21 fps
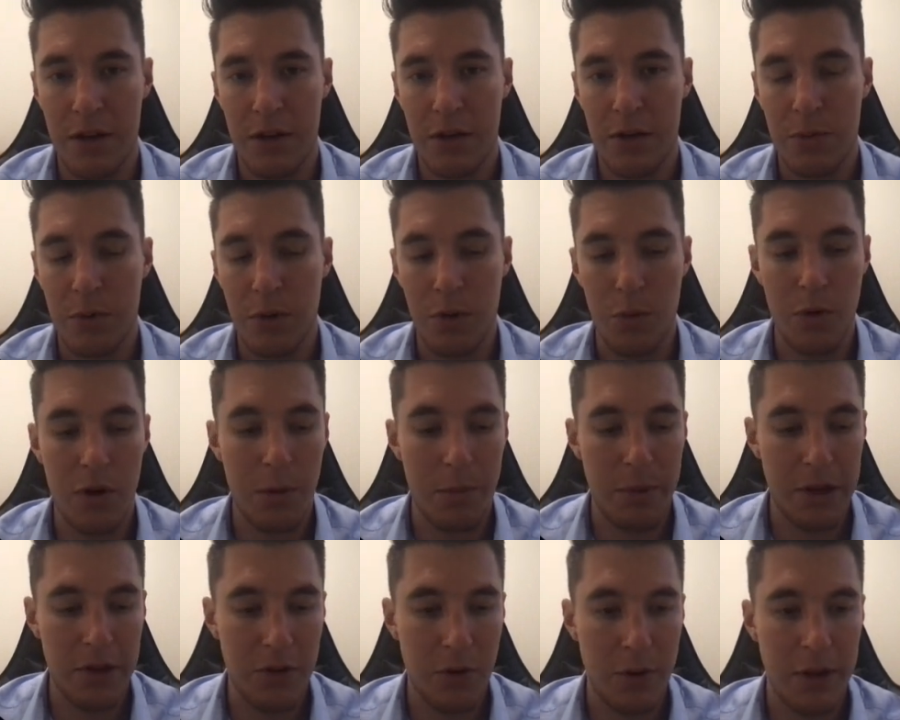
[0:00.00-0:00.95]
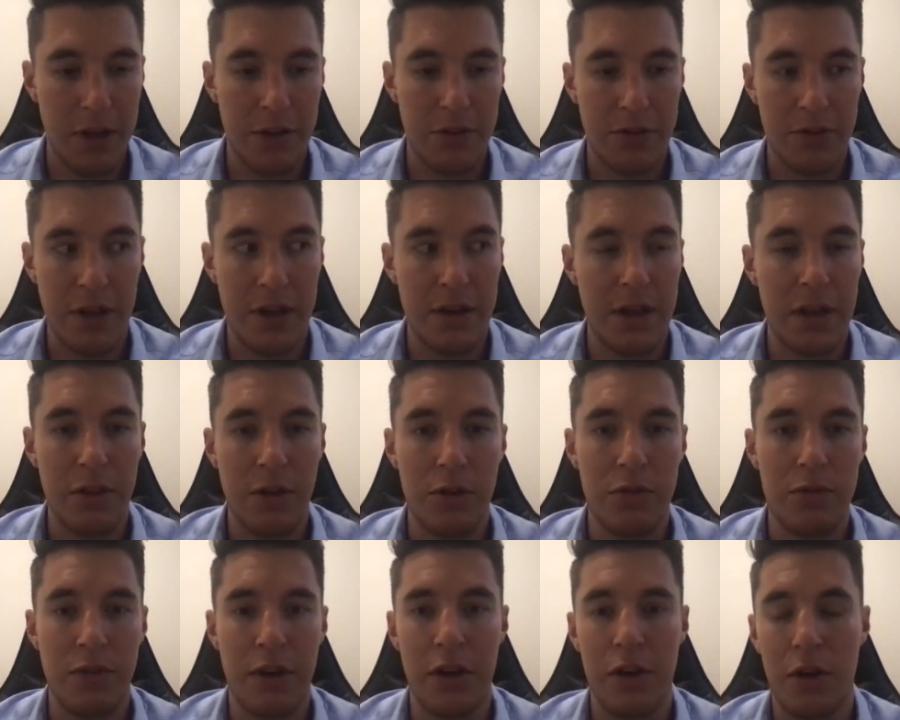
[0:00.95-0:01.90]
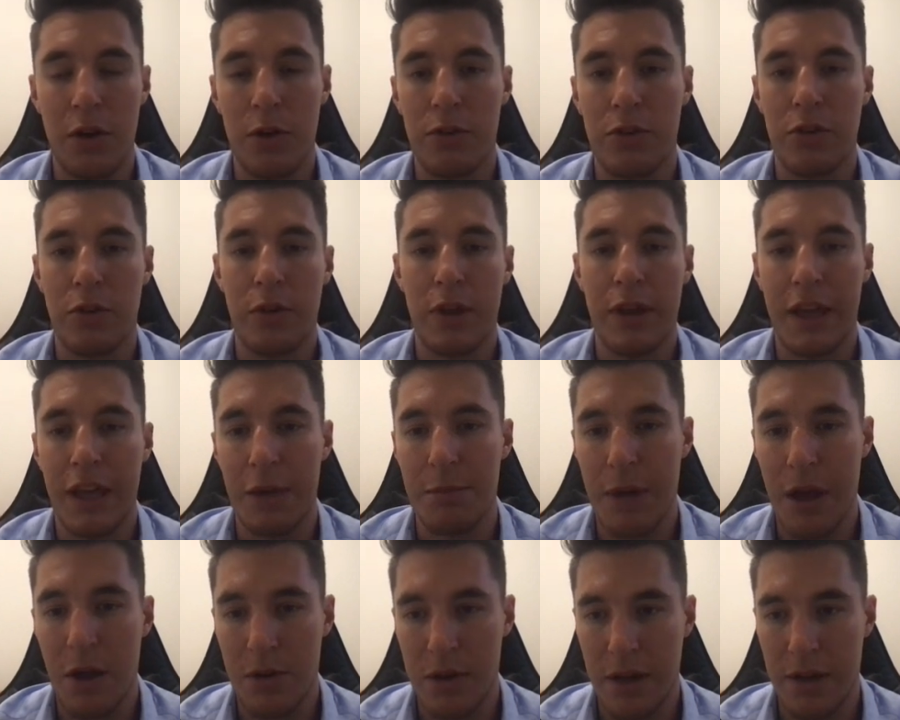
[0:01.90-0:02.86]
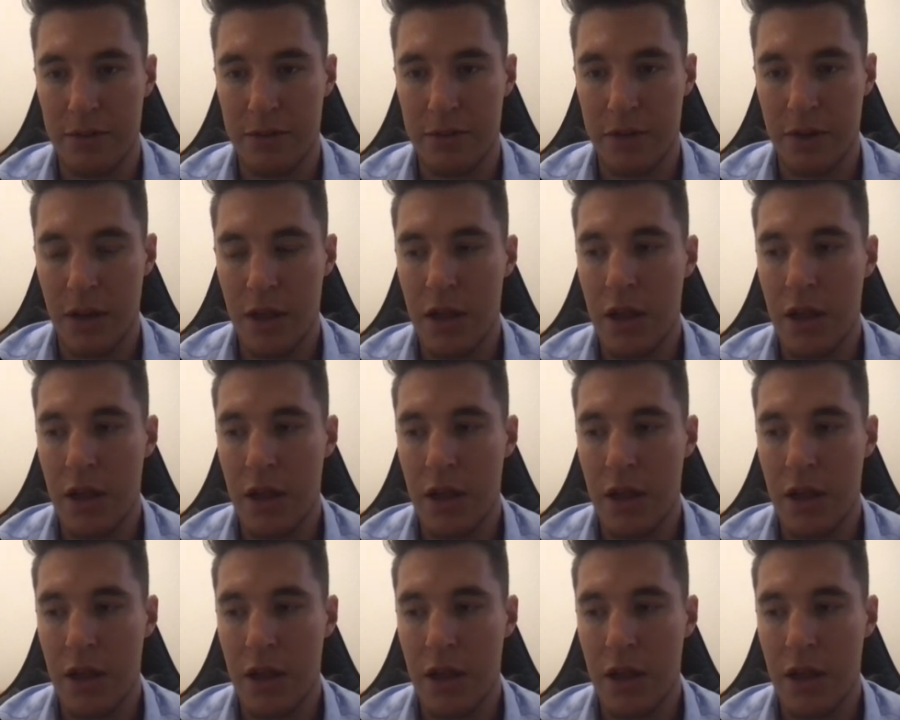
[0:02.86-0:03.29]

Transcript: What you want to be doing is sending those videos to your email list.